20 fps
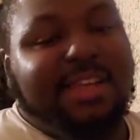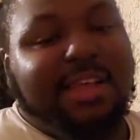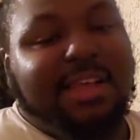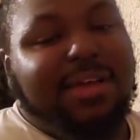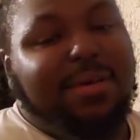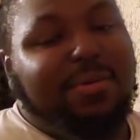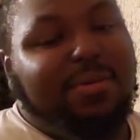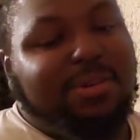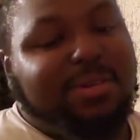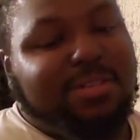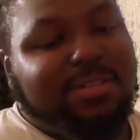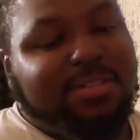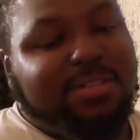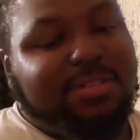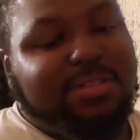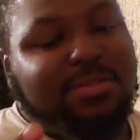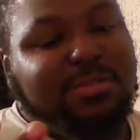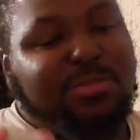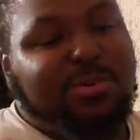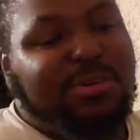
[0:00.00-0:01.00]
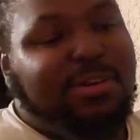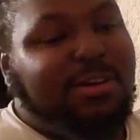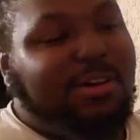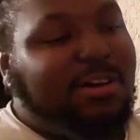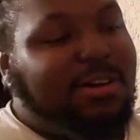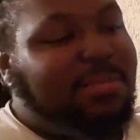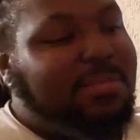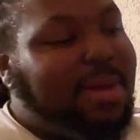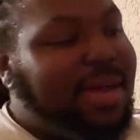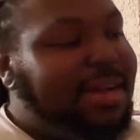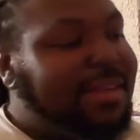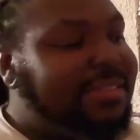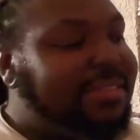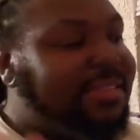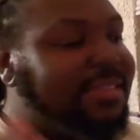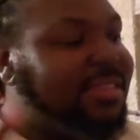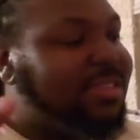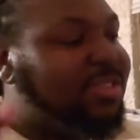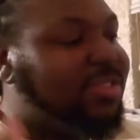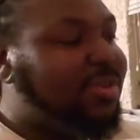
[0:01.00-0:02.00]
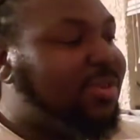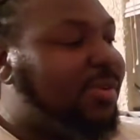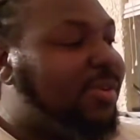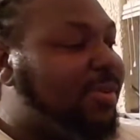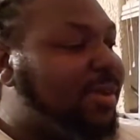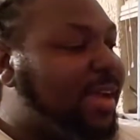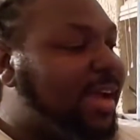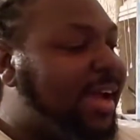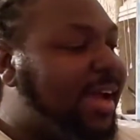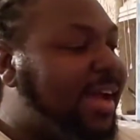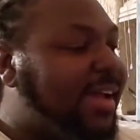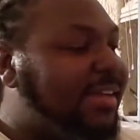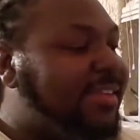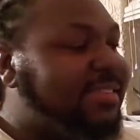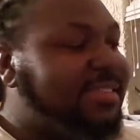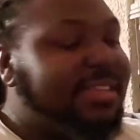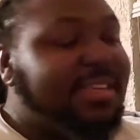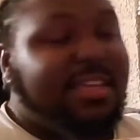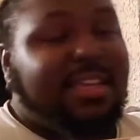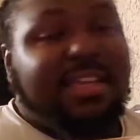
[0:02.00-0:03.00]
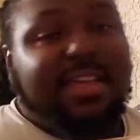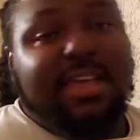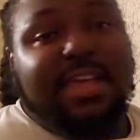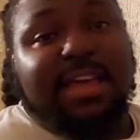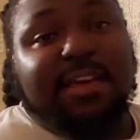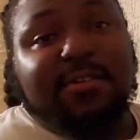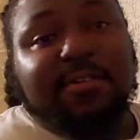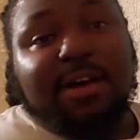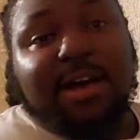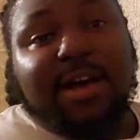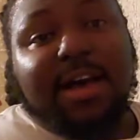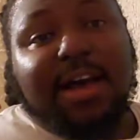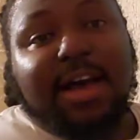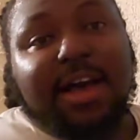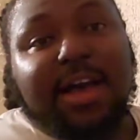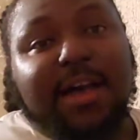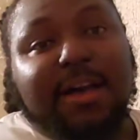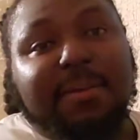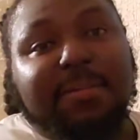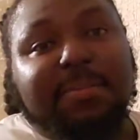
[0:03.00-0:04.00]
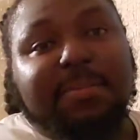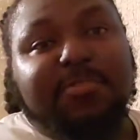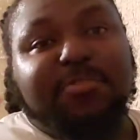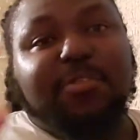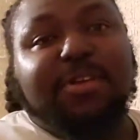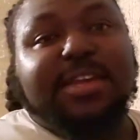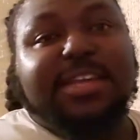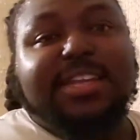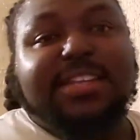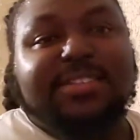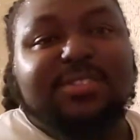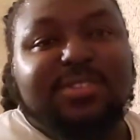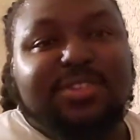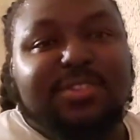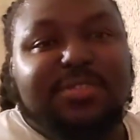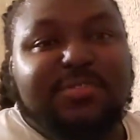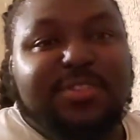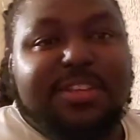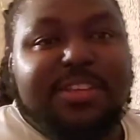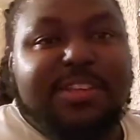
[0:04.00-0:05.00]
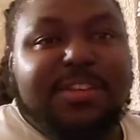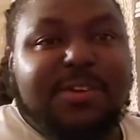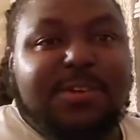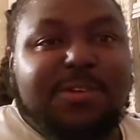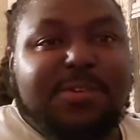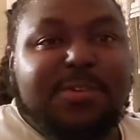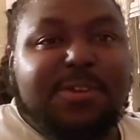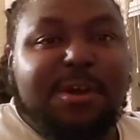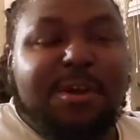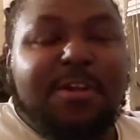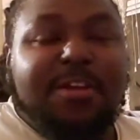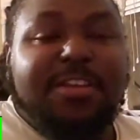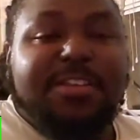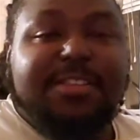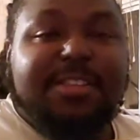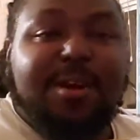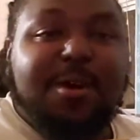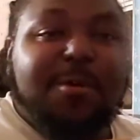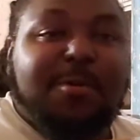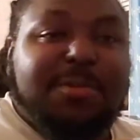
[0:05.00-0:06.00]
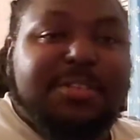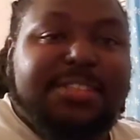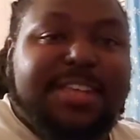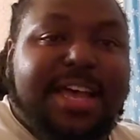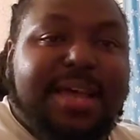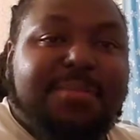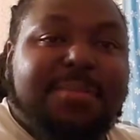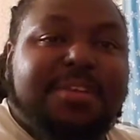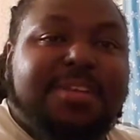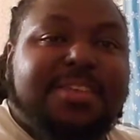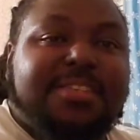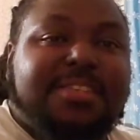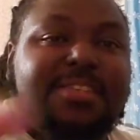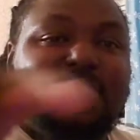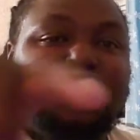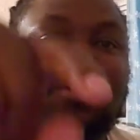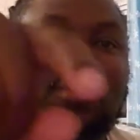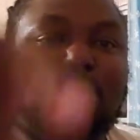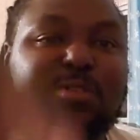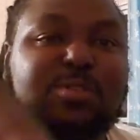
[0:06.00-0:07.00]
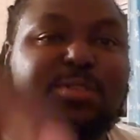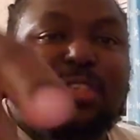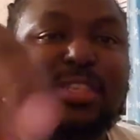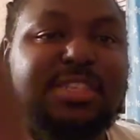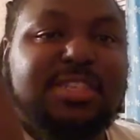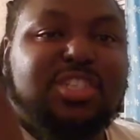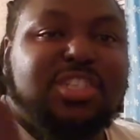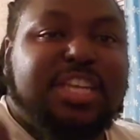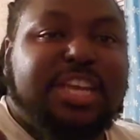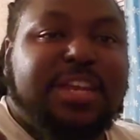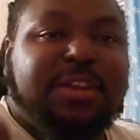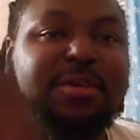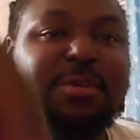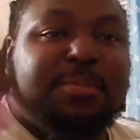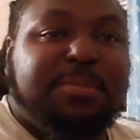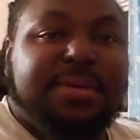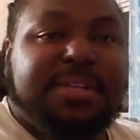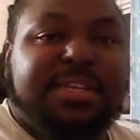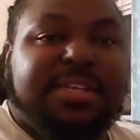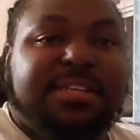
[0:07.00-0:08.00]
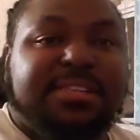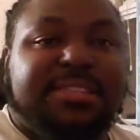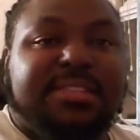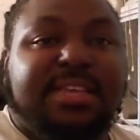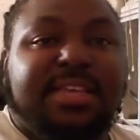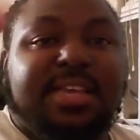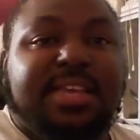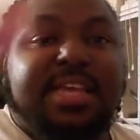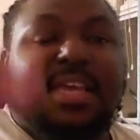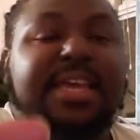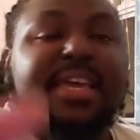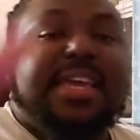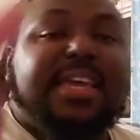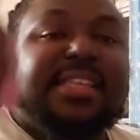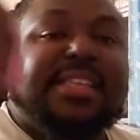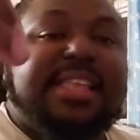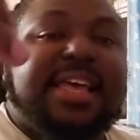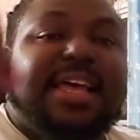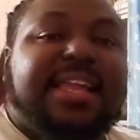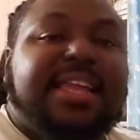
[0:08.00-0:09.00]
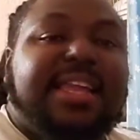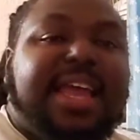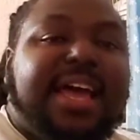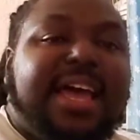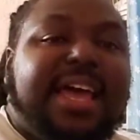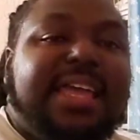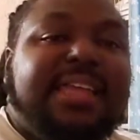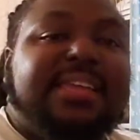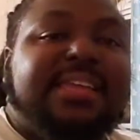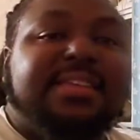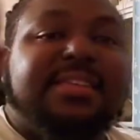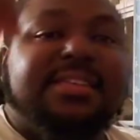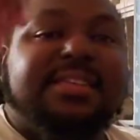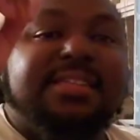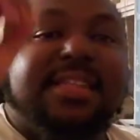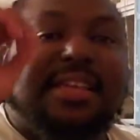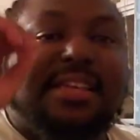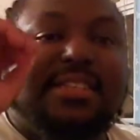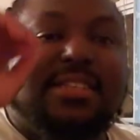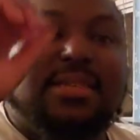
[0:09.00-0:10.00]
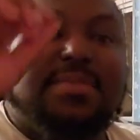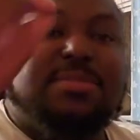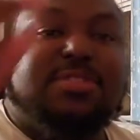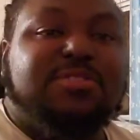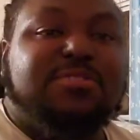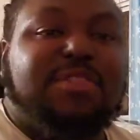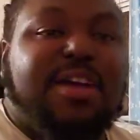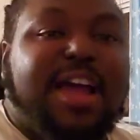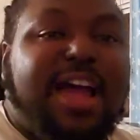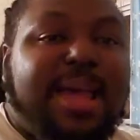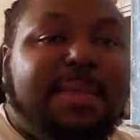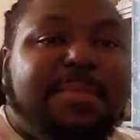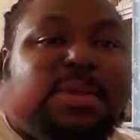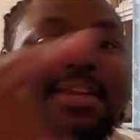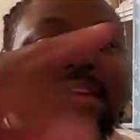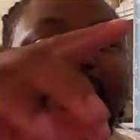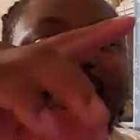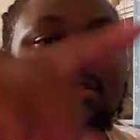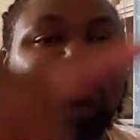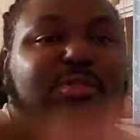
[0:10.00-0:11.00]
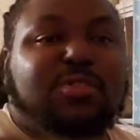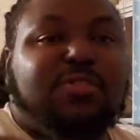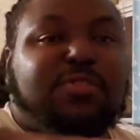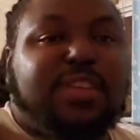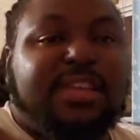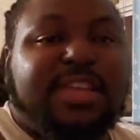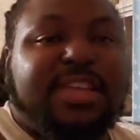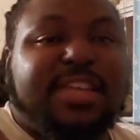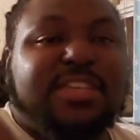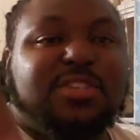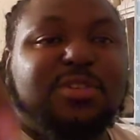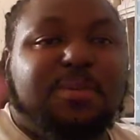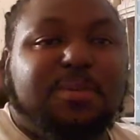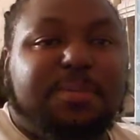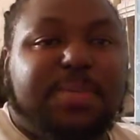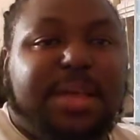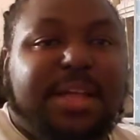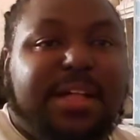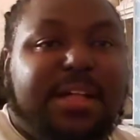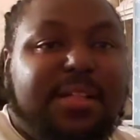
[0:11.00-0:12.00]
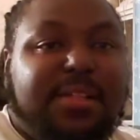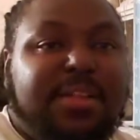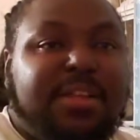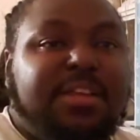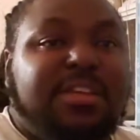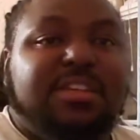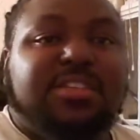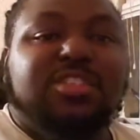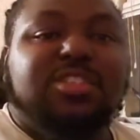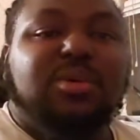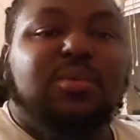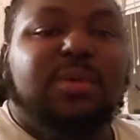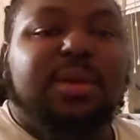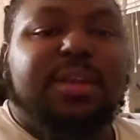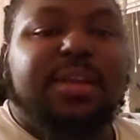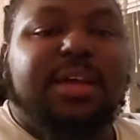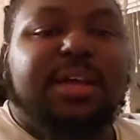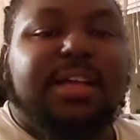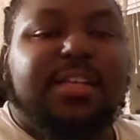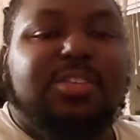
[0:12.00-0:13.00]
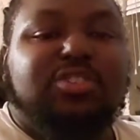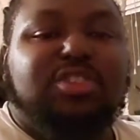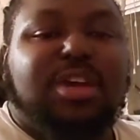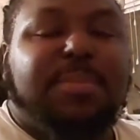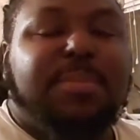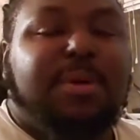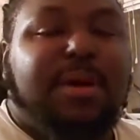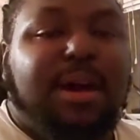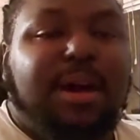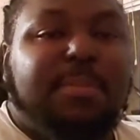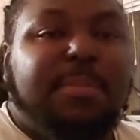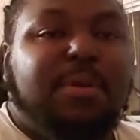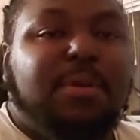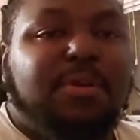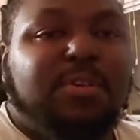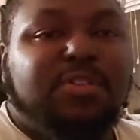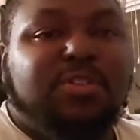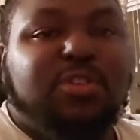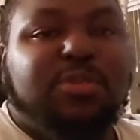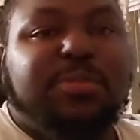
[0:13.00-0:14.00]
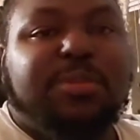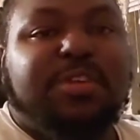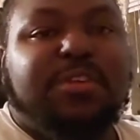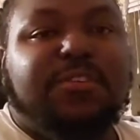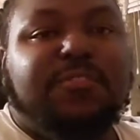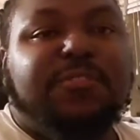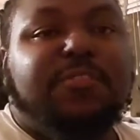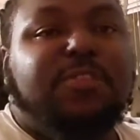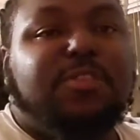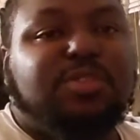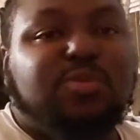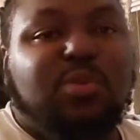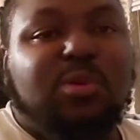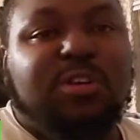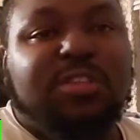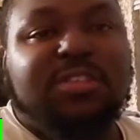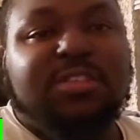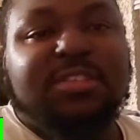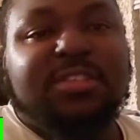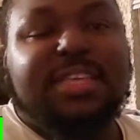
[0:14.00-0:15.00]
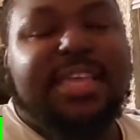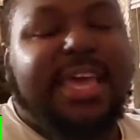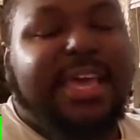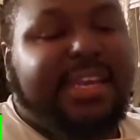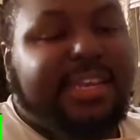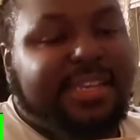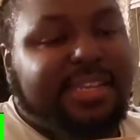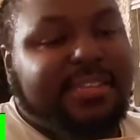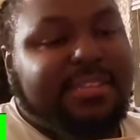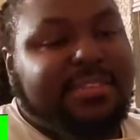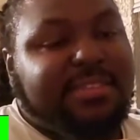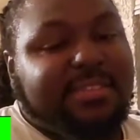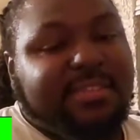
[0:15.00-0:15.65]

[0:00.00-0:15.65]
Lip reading: I want to do an unboxing, show you guys. Before I get into the video, you already know what time it is. If you're new to this channel, please hit that like, that subscribe, and that notification bell, so when I drop an upload, you'll be the first one to get it.